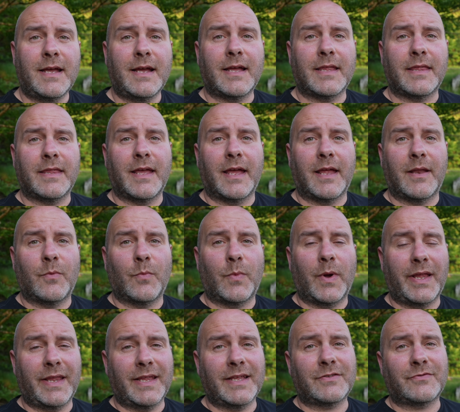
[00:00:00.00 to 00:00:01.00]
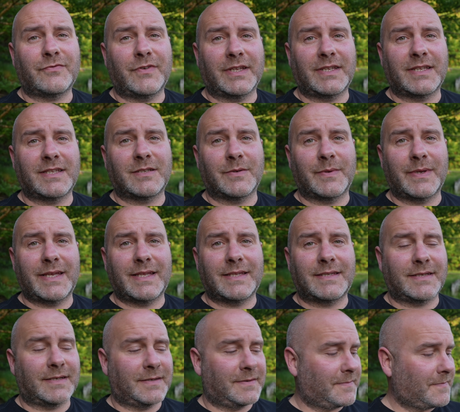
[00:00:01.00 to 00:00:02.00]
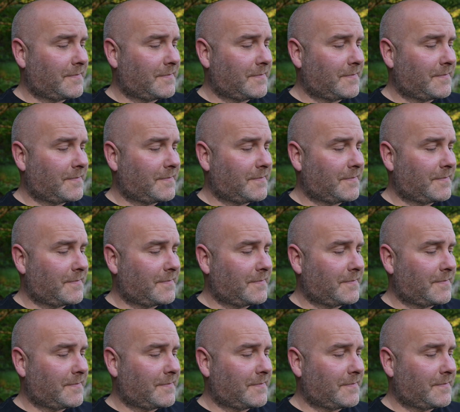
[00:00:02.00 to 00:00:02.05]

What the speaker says: and then when it's ready to eat,